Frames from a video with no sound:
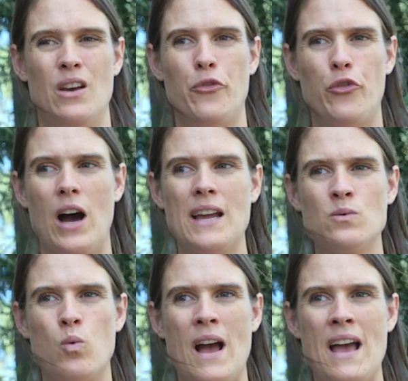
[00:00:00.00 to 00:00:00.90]

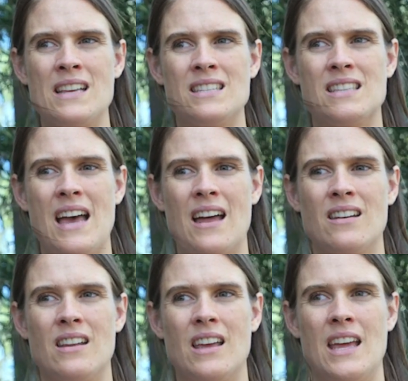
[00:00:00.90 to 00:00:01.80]
find ways that
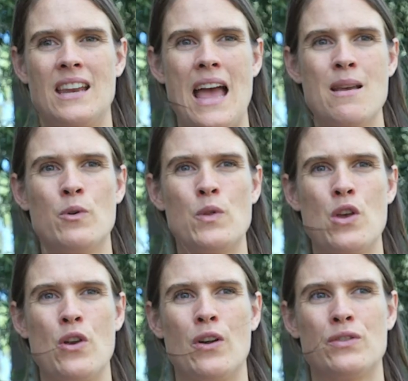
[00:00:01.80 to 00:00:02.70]
enable
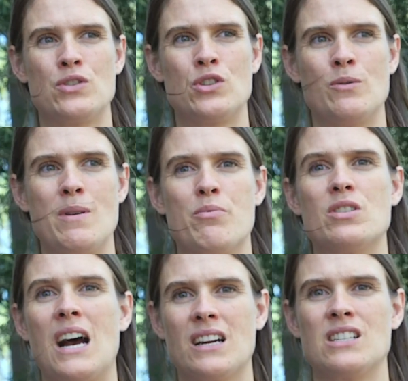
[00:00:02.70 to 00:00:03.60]
the earth to be
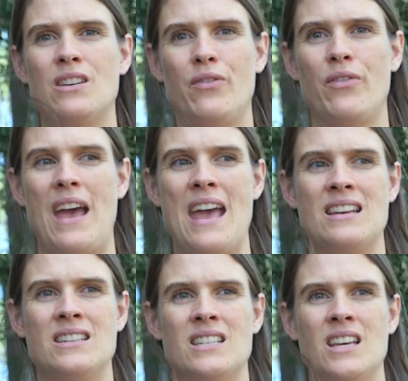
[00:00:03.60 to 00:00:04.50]
productive
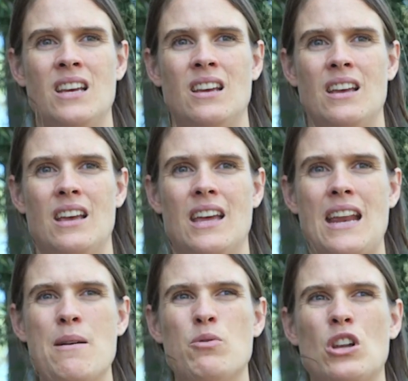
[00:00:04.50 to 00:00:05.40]
and
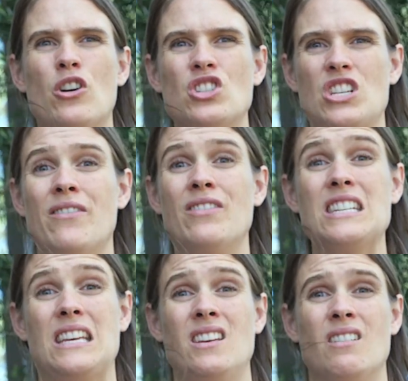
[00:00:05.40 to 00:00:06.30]
enable the
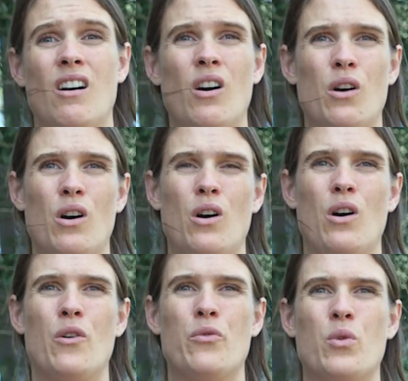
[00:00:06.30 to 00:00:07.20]
longevity
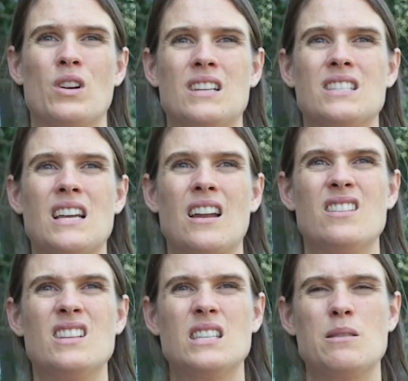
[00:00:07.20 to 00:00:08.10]
of what it has done.
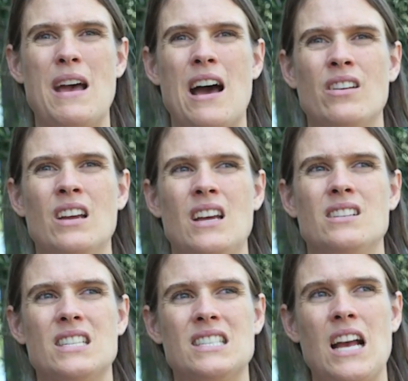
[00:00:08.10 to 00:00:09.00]
And this is about
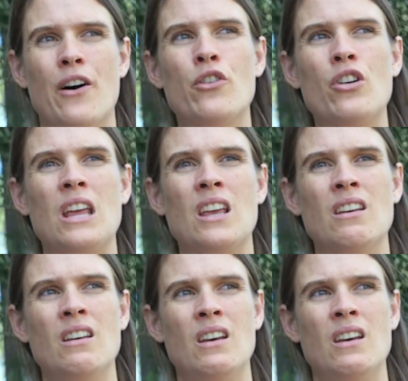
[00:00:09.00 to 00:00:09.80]
discovering